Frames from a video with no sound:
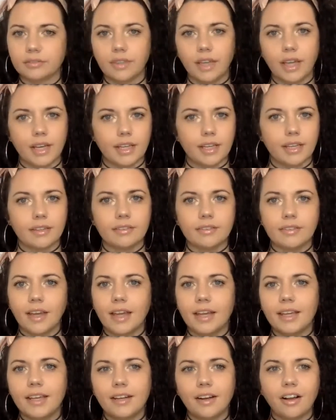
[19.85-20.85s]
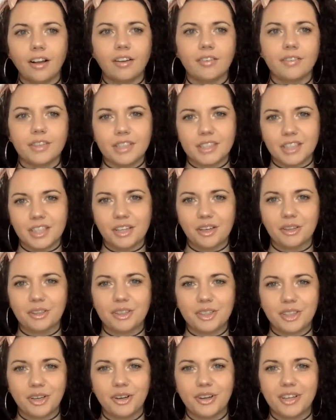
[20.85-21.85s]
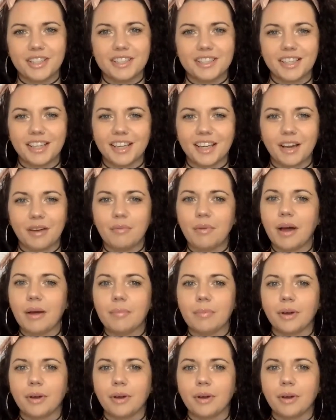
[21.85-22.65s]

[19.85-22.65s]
any and all of these ego stories that come up.